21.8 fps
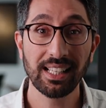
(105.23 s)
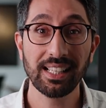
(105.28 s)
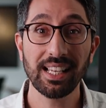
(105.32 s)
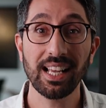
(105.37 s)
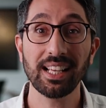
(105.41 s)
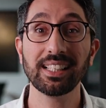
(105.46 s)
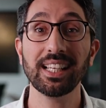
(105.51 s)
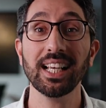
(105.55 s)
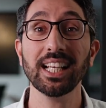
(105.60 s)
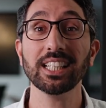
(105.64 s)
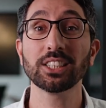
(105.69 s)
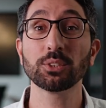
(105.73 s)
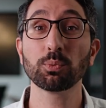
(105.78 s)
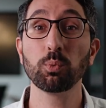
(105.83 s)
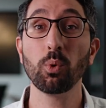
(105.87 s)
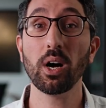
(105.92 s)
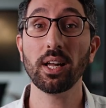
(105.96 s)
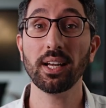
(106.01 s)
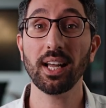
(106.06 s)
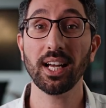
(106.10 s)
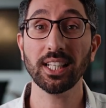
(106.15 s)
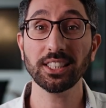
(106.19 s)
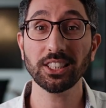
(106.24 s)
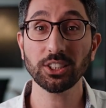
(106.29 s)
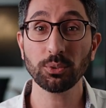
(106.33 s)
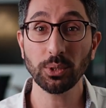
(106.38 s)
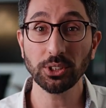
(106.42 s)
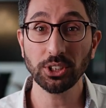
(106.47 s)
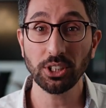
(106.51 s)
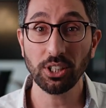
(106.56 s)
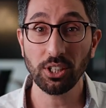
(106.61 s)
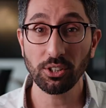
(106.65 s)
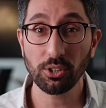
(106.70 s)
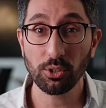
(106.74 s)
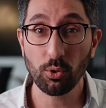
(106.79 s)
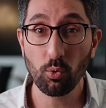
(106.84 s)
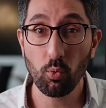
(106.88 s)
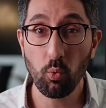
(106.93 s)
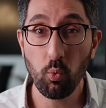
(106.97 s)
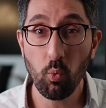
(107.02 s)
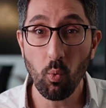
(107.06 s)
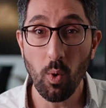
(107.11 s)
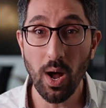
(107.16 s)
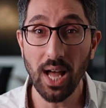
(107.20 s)
Now, guess what? I just want you to do
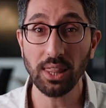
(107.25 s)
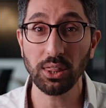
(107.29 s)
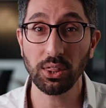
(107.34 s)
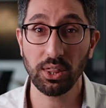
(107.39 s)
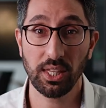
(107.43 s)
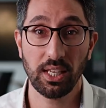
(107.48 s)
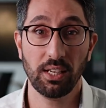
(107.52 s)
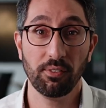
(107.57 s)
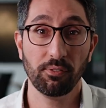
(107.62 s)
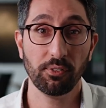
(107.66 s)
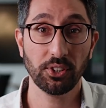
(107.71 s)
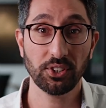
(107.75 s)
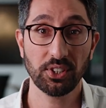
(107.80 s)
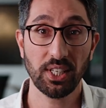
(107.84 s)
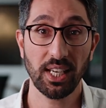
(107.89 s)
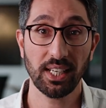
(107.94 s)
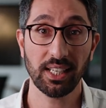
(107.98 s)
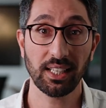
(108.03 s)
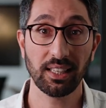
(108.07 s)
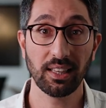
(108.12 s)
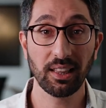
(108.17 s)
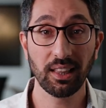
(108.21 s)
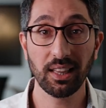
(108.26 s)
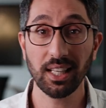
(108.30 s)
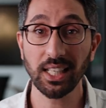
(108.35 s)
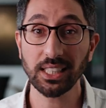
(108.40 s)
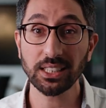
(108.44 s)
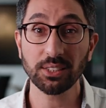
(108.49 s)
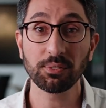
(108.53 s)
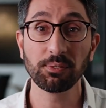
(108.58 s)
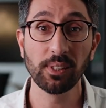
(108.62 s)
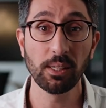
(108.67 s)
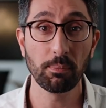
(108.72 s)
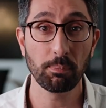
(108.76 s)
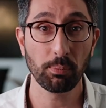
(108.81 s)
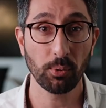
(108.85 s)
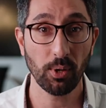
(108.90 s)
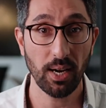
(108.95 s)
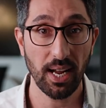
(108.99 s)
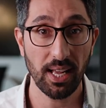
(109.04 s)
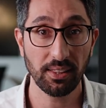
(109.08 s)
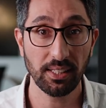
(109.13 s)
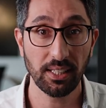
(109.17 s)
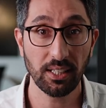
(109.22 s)
one thing for a second. Let's flip
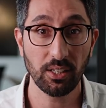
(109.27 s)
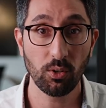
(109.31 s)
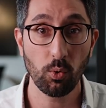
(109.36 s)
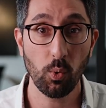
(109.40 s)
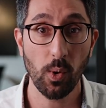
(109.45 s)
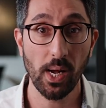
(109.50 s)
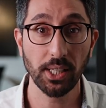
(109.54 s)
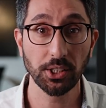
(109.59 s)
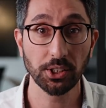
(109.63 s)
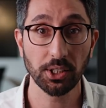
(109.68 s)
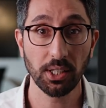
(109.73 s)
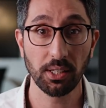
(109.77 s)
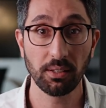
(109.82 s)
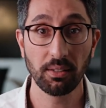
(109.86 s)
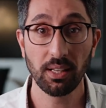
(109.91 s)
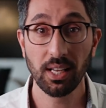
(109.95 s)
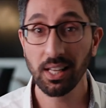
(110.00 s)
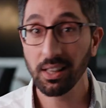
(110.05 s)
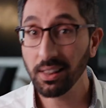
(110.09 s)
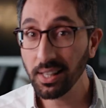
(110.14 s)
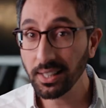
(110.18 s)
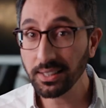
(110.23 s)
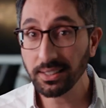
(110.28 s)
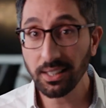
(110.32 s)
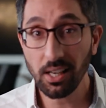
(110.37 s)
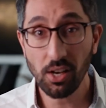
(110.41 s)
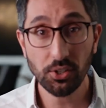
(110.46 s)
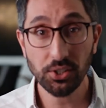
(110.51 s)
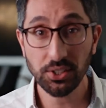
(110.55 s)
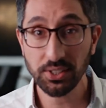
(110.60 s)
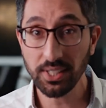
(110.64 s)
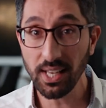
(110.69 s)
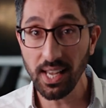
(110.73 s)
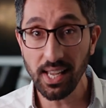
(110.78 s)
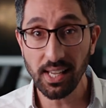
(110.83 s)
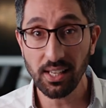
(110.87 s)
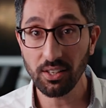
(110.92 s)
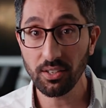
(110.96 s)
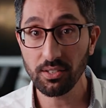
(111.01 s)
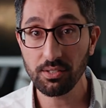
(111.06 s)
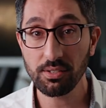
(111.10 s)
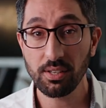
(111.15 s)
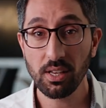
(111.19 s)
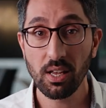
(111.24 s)
around the equation. Let's go
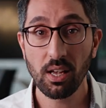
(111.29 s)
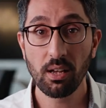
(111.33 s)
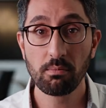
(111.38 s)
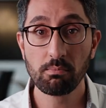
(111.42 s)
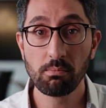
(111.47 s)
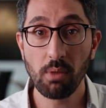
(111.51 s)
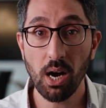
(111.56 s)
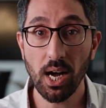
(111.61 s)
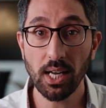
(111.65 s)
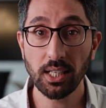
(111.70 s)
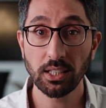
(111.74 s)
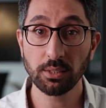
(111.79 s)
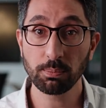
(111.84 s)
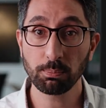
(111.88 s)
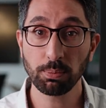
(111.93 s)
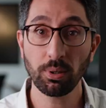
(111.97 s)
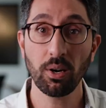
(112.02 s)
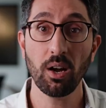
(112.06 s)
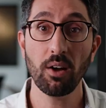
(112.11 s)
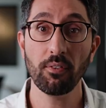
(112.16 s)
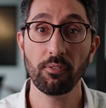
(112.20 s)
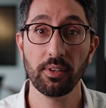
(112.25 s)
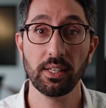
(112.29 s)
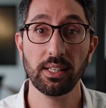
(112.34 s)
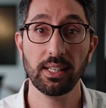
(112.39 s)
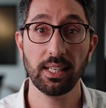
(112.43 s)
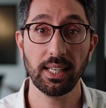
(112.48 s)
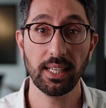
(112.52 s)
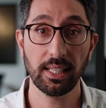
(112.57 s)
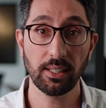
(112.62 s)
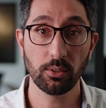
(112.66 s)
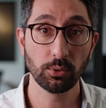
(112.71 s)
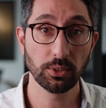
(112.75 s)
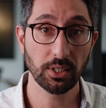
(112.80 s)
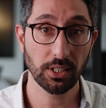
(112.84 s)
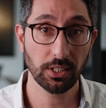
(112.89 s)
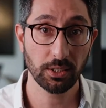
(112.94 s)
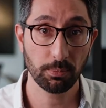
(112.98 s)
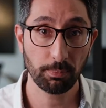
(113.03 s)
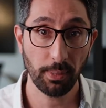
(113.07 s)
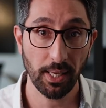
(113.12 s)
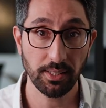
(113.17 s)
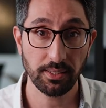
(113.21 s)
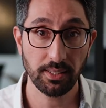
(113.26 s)
sales minus profit equals
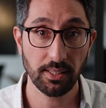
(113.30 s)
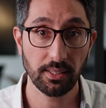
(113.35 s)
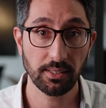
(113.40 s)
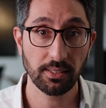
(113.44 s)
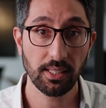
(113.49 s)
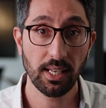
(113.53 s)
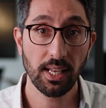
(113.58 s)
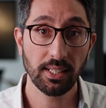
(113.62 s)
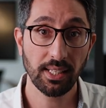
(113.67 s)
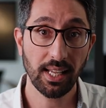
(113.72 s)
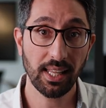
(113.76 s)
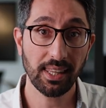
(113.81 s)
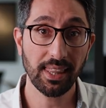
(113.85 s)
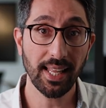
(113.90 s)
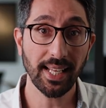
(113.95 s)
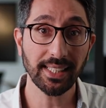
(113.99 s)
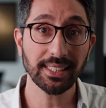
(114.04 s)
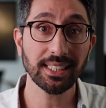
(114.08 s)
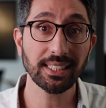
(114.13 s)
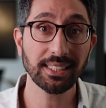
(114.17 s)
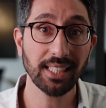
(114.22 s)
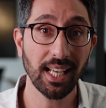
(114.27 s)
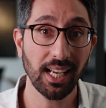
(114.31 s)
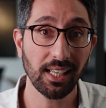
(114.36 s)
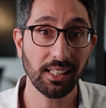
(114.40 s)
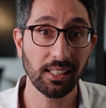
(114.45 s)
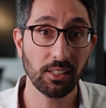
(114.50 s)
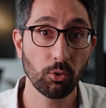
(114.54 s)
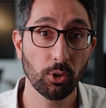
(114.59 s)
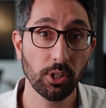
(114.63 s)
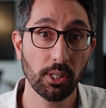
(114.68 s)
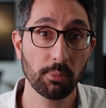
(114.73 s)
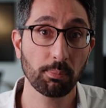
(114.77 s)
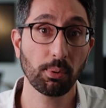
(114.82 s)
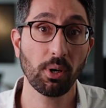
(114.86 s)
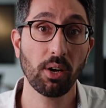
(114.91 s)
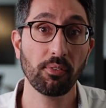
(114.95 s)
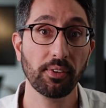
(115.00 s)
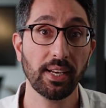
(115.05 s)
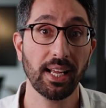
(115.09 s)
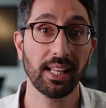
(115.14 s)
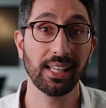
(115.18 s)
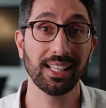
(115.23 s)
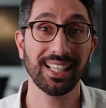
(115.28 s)
expenses. Now, that's exactly what the
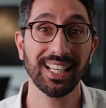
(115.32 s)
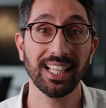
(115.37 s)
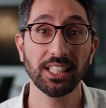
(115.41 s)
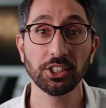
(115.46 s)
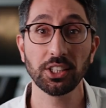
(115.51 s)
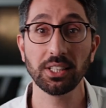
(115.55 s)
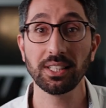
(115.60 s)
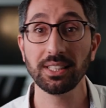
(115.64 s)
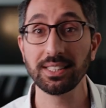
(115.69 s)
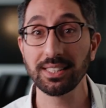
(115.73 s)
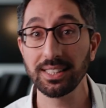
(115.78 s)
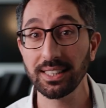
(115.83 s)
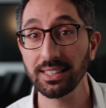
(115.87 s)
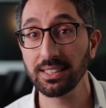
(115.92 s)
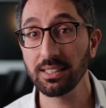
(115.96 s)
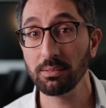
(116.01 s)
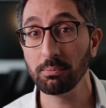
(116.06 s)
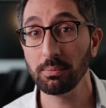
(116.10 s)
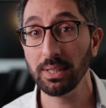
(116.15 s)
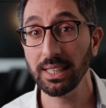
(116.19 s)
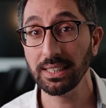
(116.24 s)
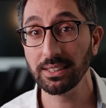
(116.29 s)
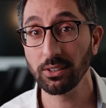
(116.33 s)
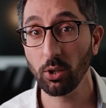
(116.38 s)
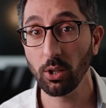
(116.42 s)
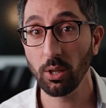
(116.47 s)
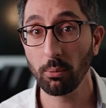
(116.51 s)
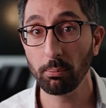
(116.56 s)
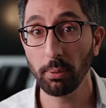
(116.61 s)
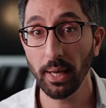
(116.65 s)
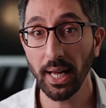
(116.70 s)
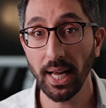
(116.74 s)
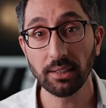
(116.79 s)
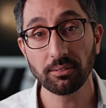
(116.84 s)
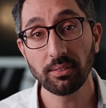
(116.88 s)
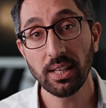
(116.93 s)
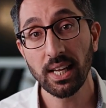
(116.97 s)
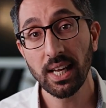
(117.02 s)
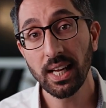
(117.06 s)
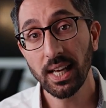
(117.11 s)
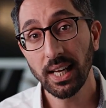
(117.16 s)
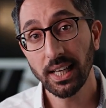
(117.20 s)
profit allocation system is all about.